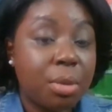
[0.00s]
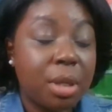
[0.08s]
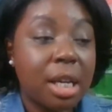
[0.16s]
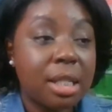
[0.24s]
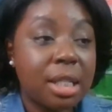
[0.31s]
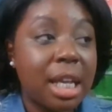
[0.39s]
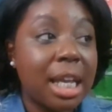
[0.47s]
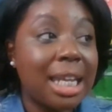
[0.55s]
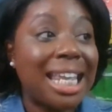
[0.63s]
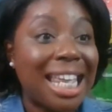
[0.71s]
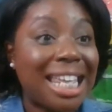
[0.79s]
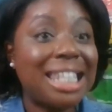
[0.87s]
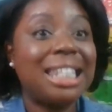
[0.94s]
because
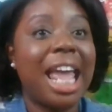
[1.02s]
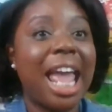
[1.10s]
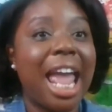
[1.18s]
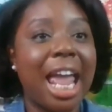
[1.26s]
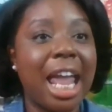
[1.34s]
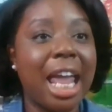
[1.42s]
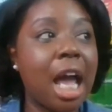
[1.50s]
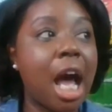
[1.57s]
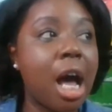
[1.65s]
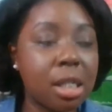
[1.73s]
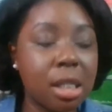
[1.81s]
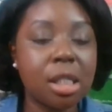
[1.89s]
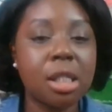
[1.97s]
it is
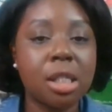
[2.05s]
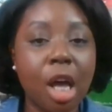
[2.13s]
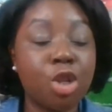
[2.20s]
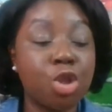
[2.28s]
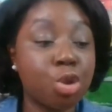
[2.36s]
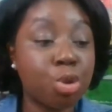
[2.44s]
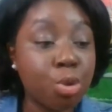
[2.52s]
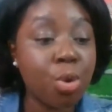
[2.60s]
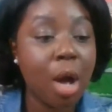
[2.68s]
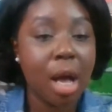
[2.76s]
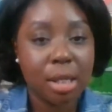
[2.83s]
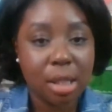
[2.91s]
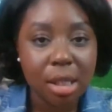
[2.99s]
a true
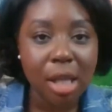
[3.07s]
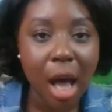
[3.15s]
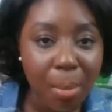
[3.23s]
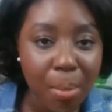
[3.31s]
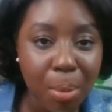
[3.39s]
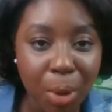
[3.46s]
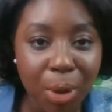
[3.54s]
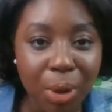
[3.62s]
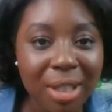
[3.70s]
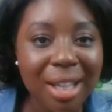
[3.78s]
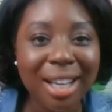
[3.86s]
ensemble